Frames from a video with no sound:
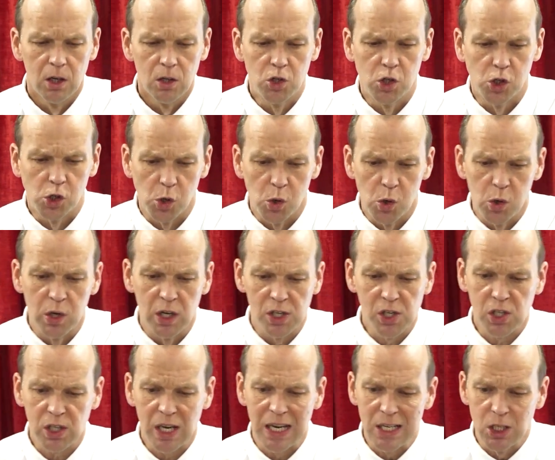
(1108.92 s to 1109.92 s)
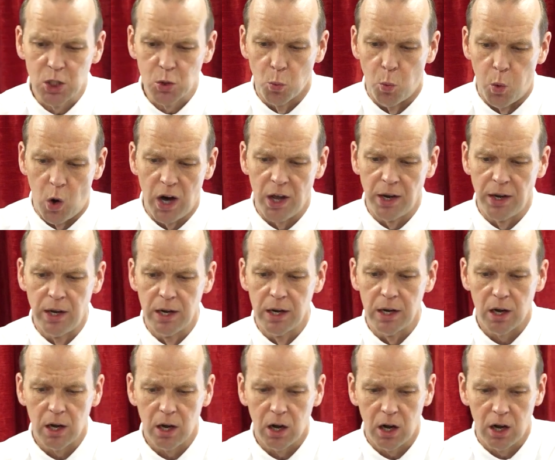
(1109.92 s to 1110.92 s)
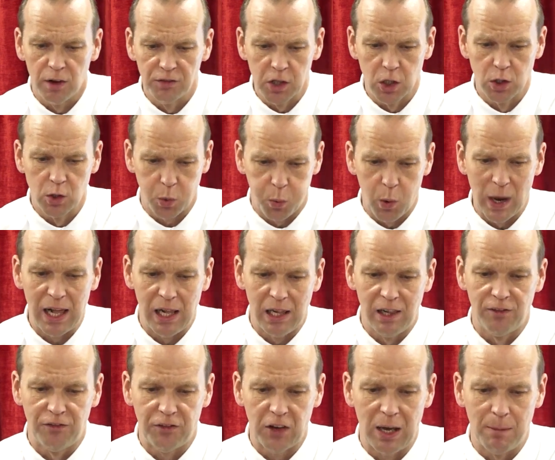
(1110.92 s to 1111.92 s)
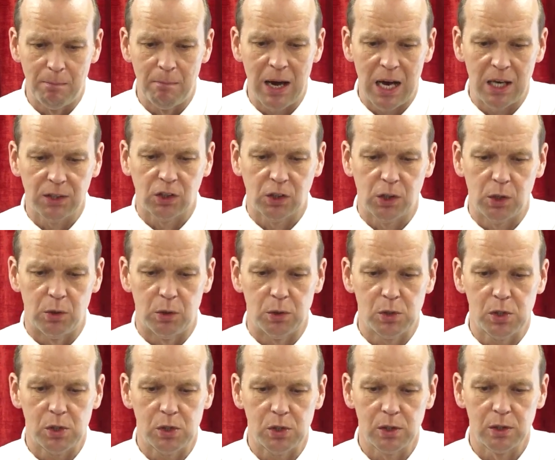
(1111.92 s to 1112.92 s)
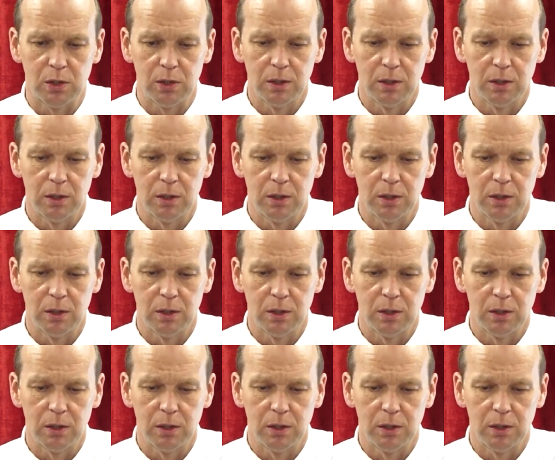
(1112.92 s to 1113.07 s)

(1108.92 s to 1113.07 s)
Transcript: Judas is one of the 12 in Matthew's.